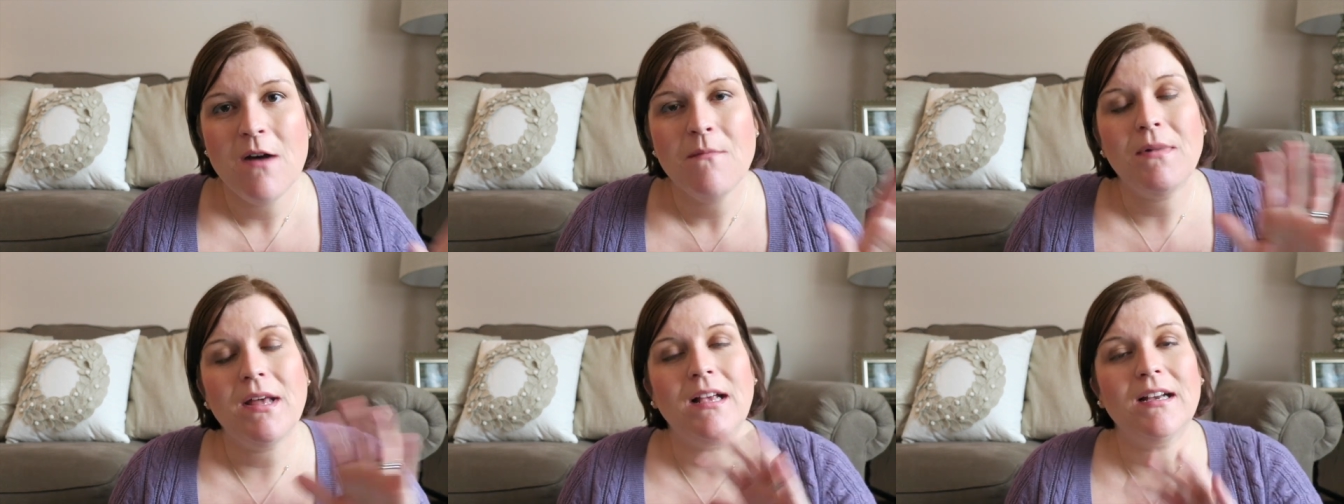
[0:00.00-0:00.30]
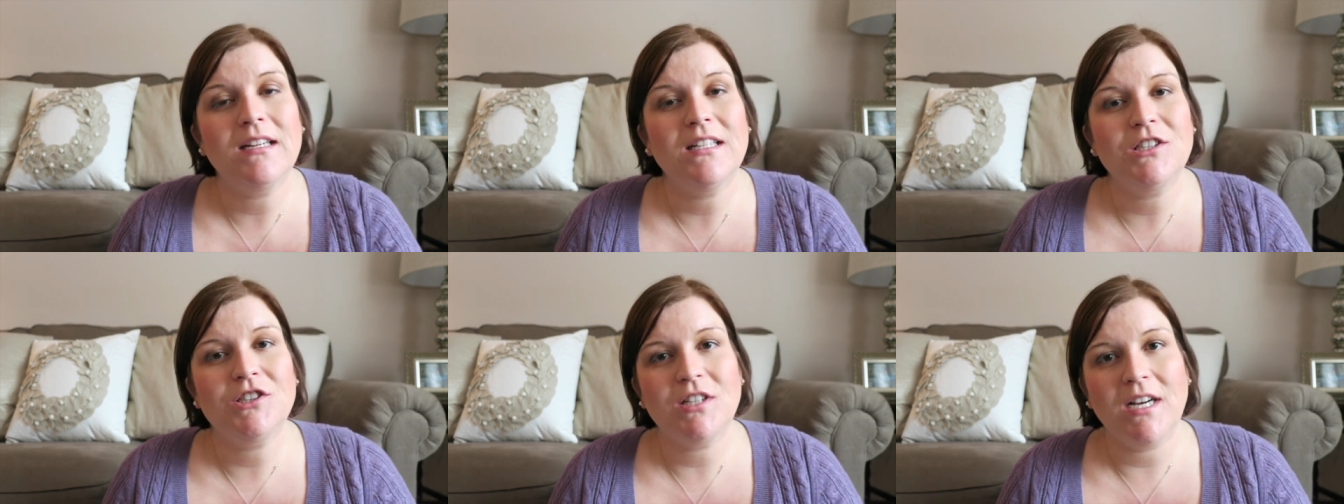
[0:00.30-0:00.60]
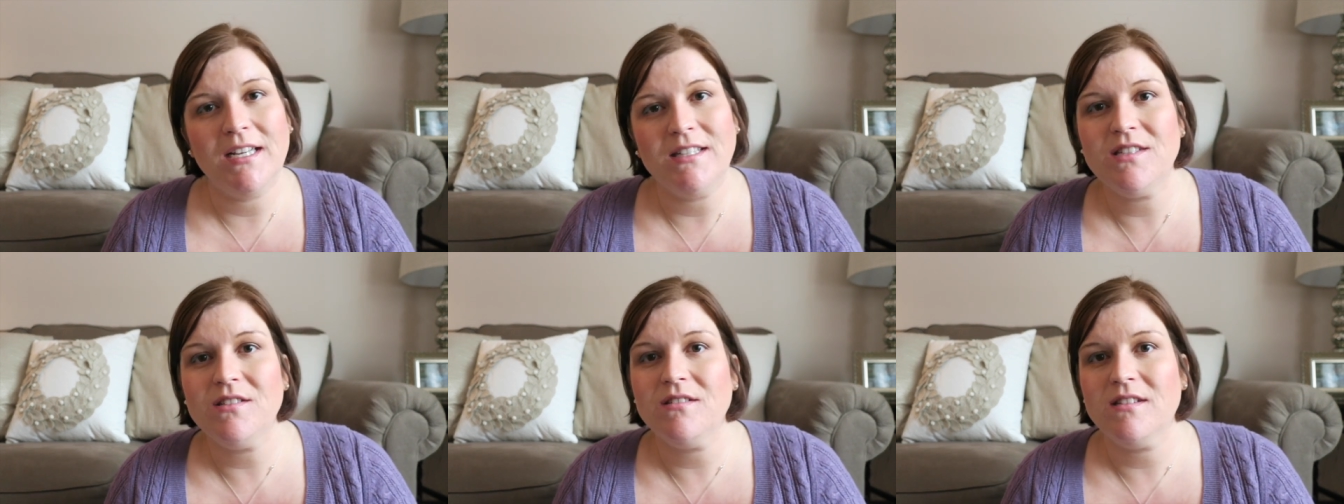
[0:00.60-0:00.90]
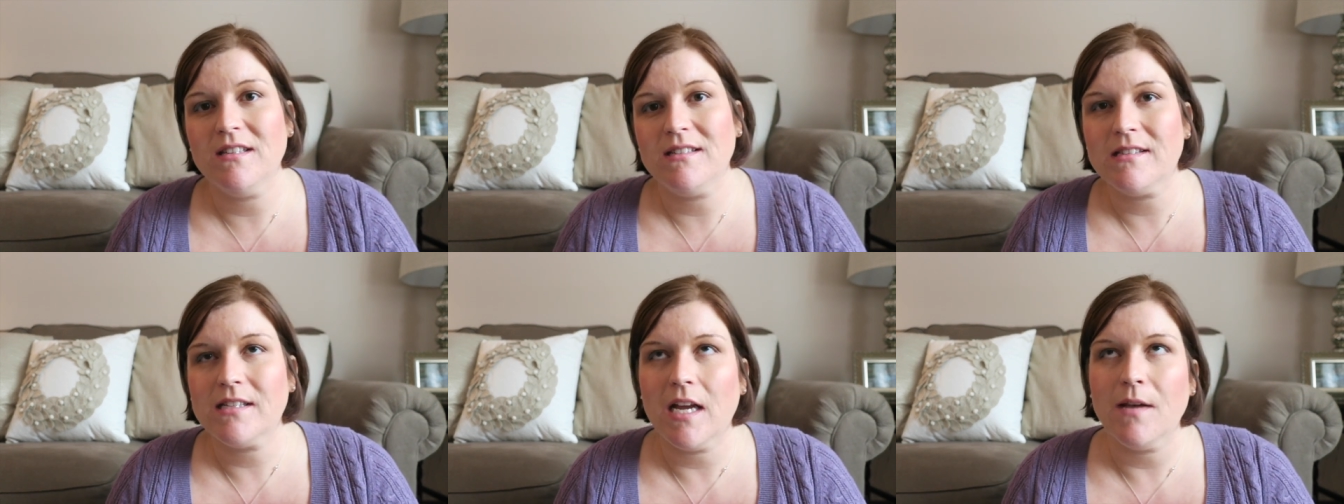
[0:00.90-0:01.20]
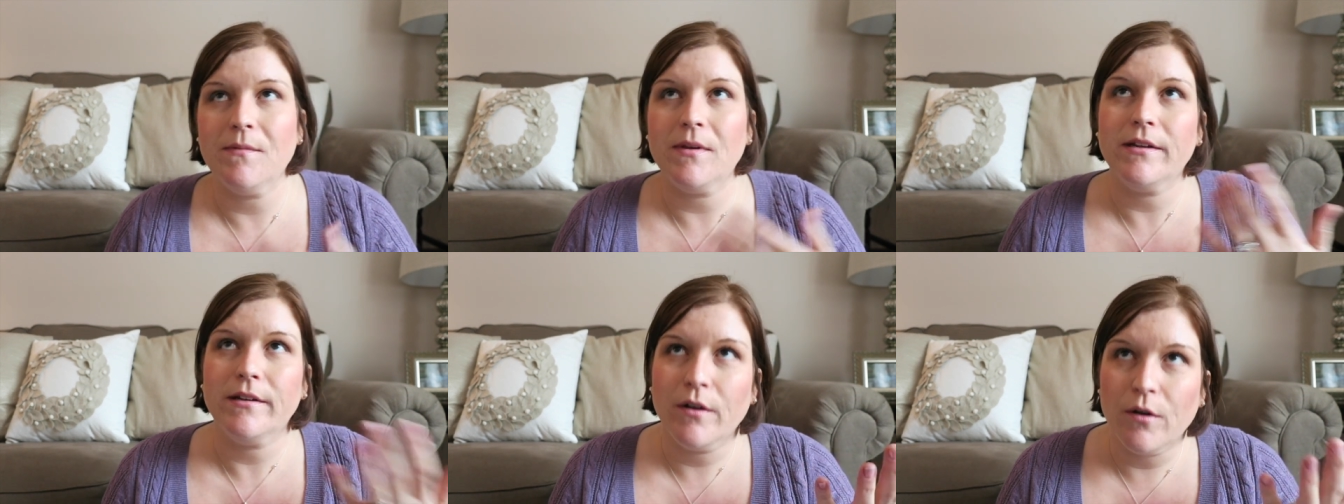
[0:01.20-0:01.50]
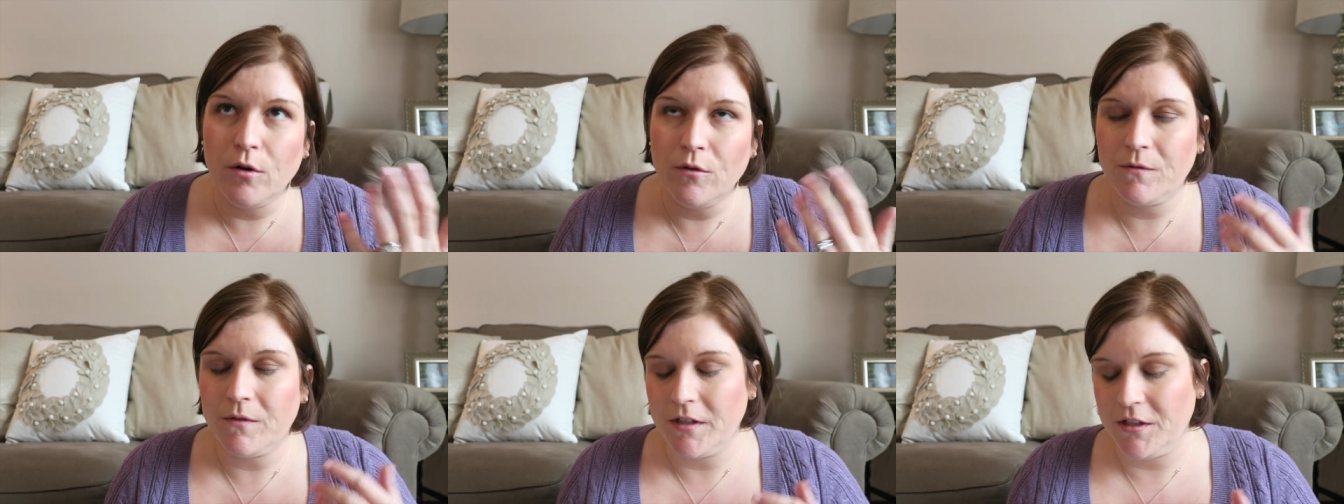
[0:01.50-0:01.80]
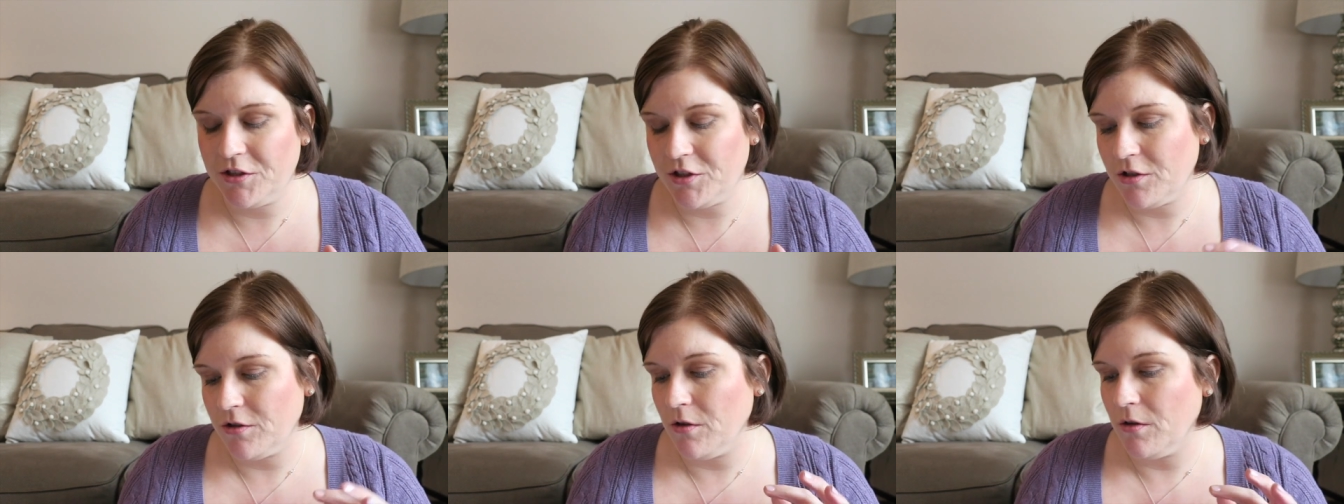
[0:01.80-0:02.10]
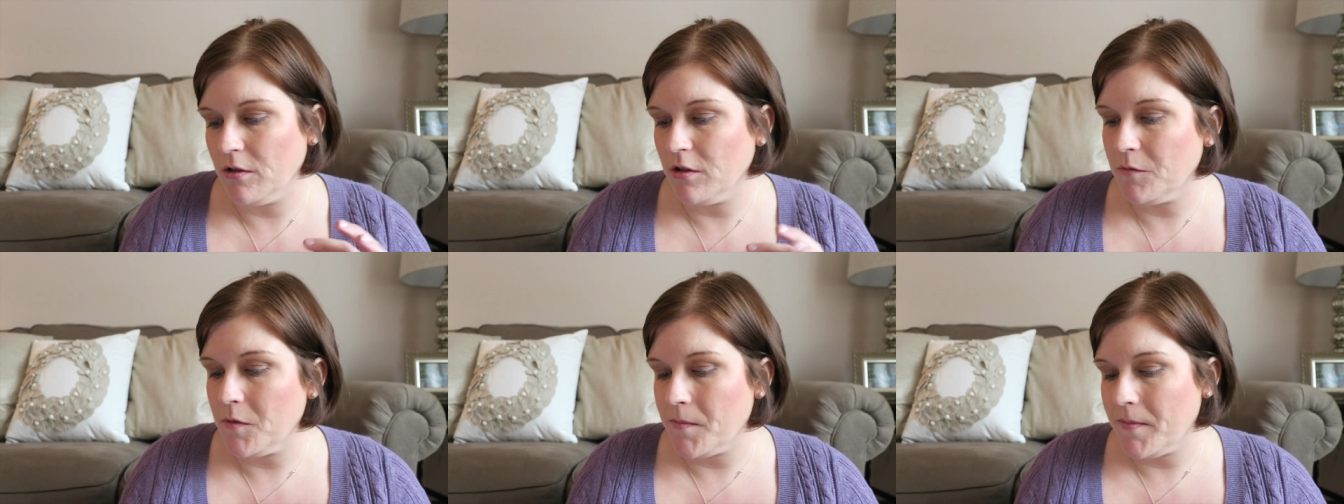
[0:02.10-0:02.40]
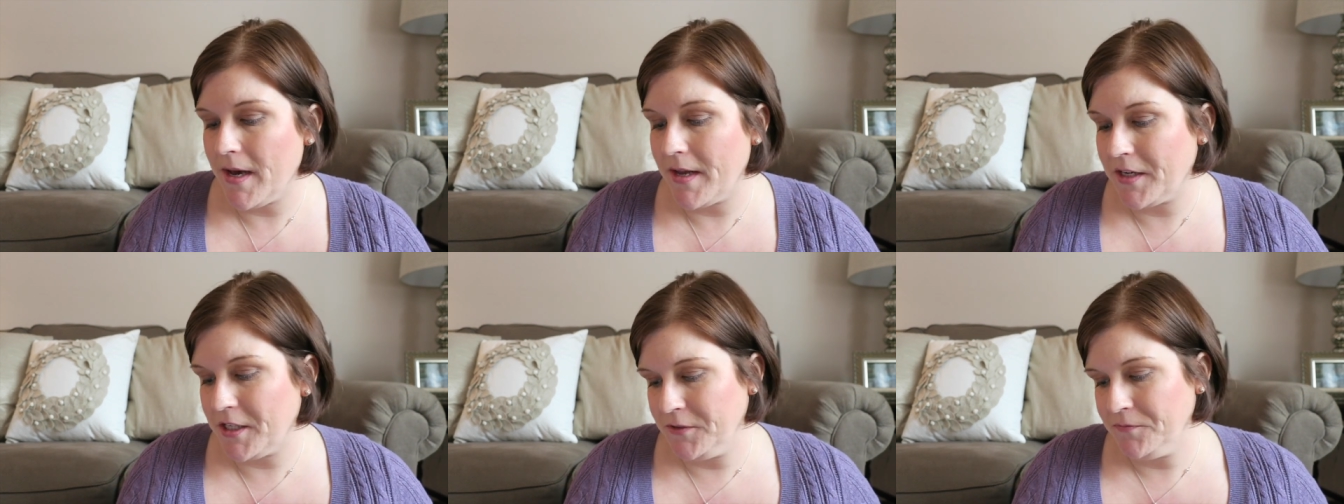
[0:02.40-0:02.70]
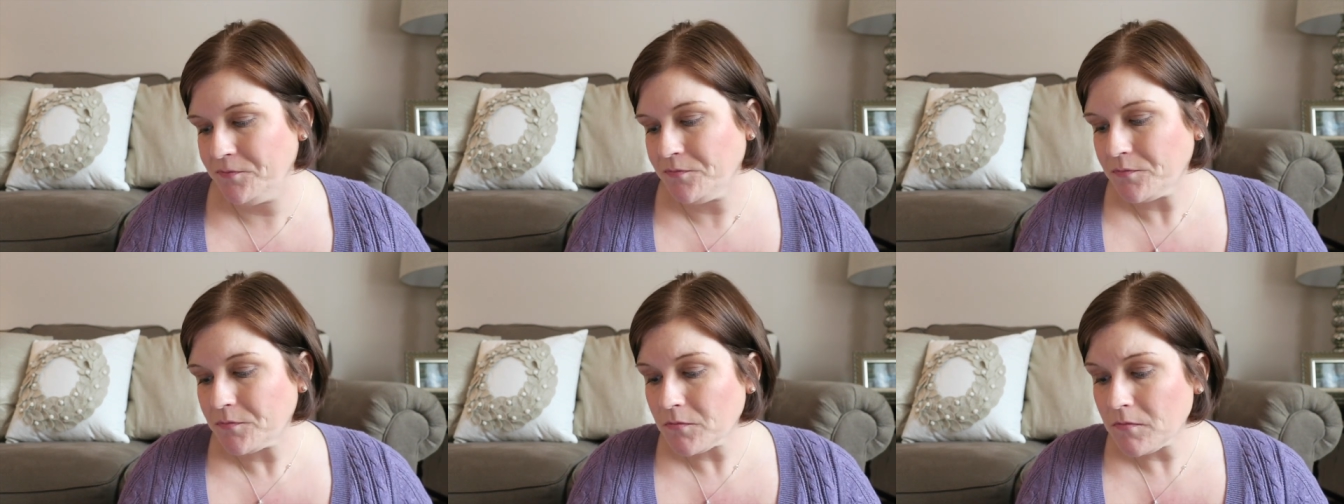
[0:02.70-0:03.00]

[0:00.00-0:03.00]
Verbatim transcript: but I'm gonna try to this time, and hopefully it should go a little bit better.